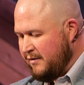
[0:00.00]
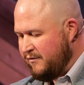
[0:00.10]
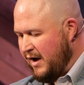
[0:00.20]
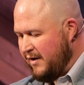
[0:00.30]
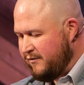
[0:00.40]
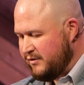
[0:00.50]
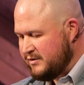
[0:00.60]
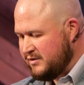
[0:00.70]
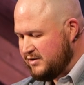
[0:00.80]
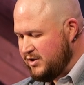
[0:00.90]
5,
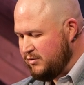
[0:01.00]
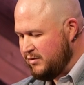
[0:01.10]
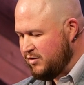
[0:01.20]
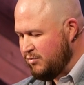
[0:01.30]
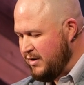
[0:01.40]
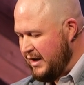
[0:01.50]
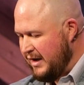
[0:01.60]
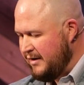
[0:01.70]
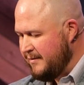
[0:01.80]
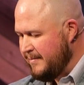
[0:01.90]
verses 2 and
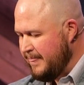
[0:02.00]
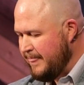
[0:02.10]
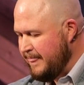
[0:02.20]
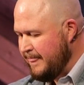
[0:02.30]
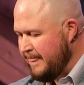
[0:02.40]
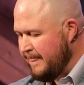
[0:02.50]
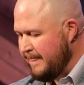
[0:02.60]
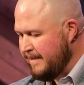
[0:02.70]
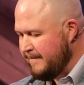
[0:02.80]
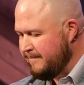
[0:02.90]
3.
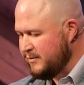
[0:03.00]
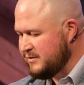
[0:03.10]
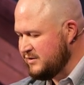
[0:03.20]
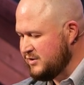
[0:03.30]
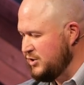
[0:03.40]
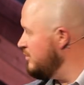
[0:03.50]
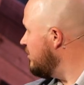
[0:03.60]
Verses 2